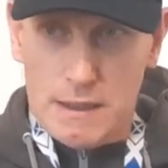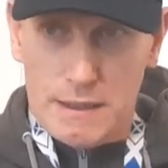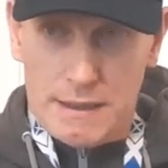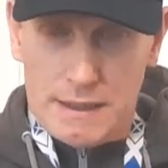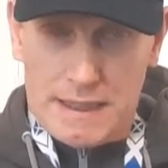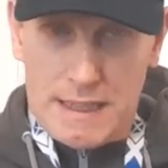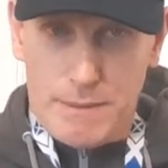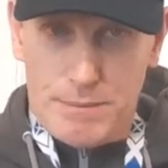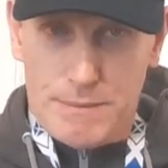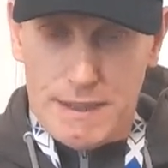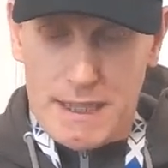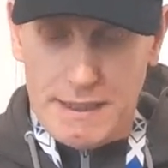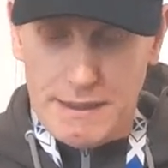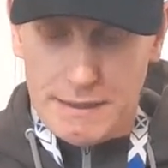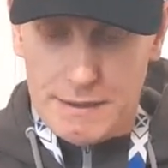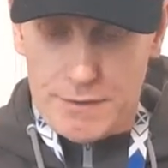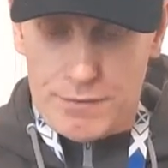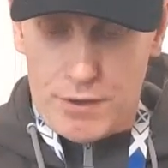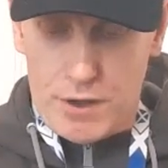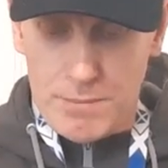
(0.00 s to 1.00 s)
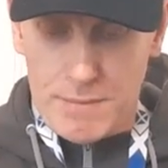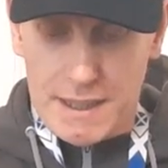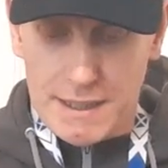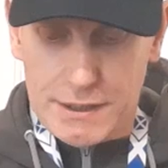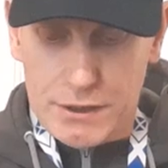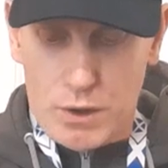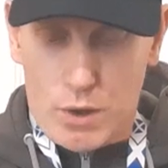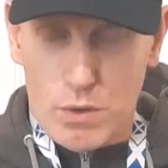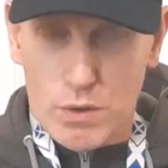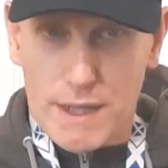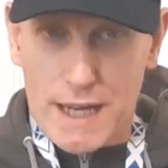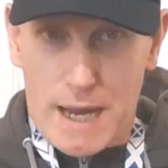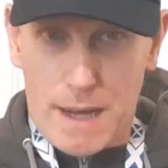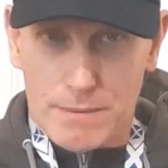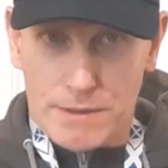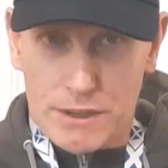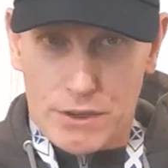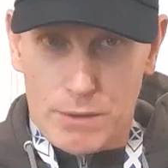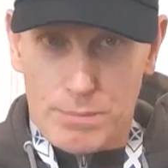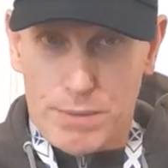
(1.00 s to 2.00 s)
you keep changing the formats to all
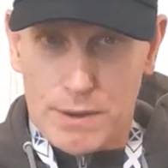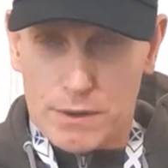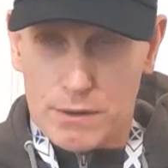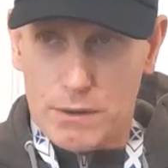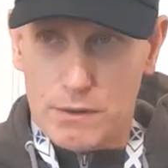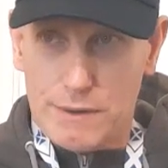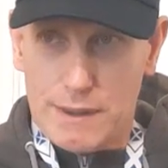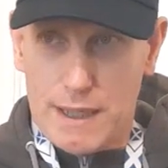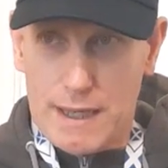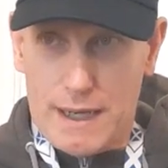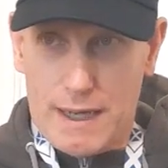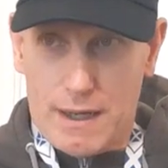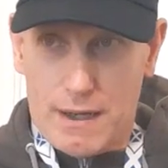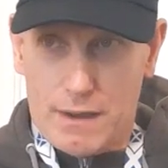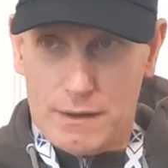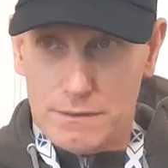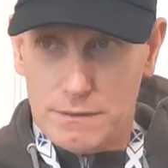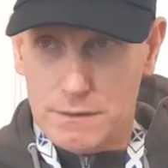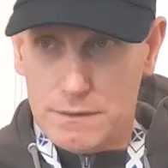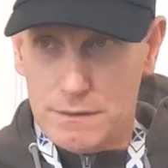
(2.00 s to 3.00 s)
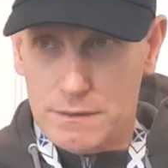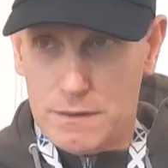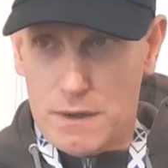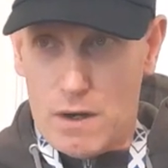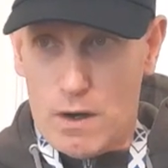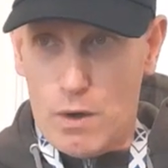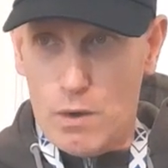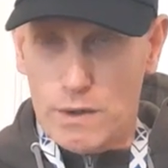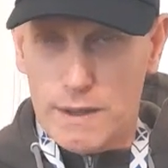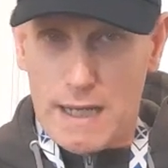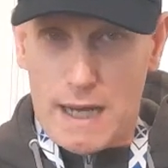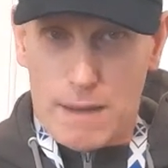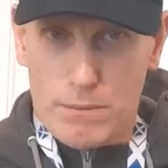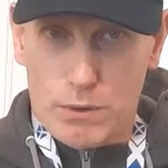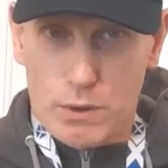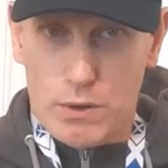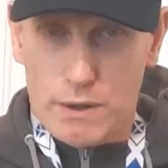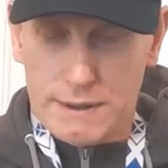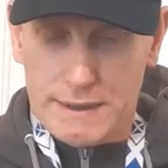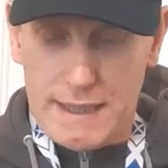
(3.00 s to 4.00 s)
caps and upper all cap
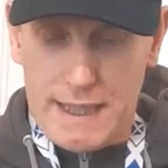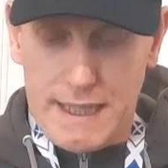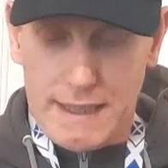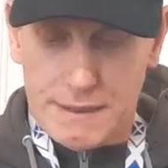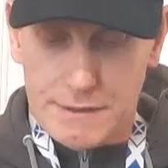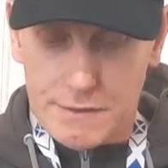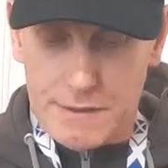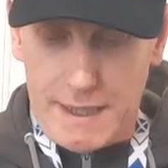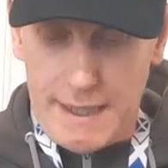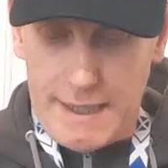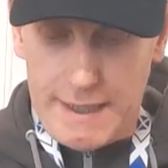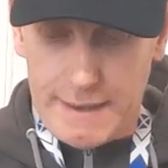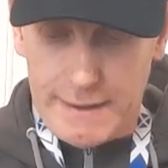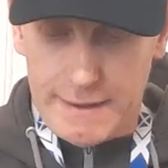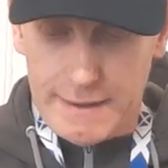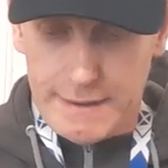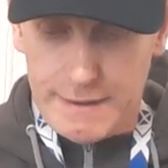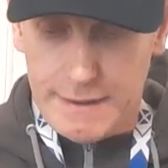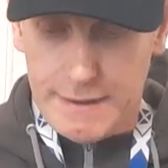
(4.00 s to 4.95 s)
lowercase. Right?